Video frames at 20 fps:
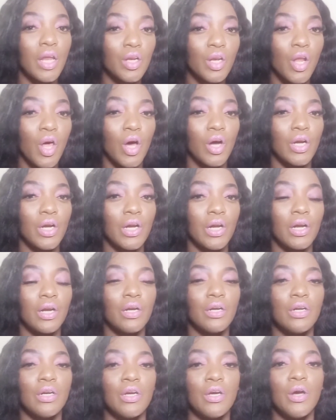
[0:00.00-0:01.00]
longer
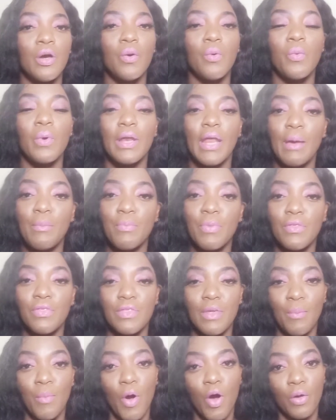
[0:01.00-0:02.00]
when I put
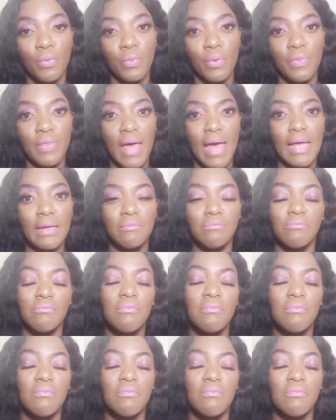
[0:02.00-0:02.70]
them on with that.